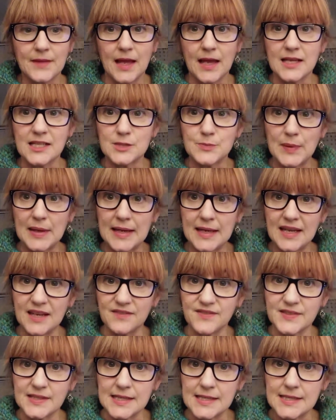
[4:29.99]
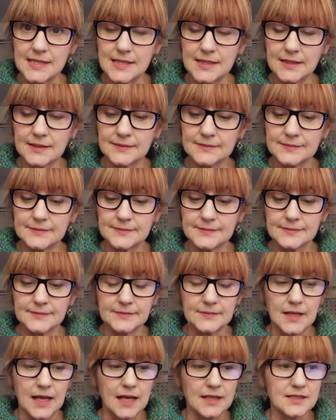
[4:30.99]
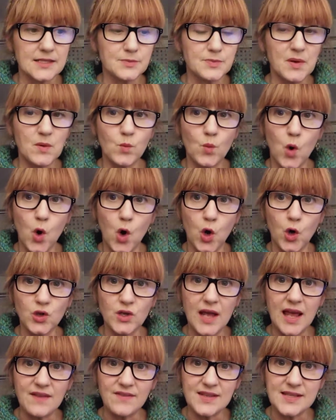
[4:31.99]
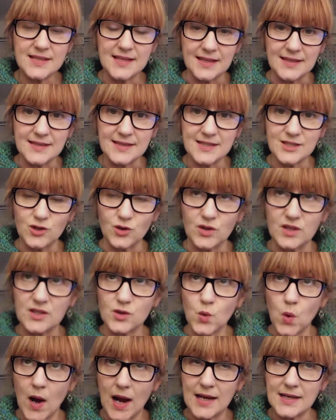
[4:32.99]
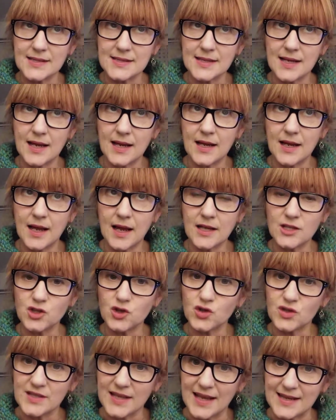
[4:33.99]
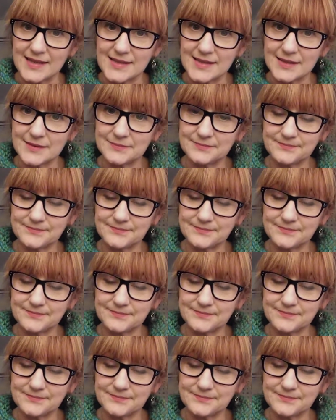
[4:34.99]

it's been gifted and it's been worn ever since, so it's quite a success.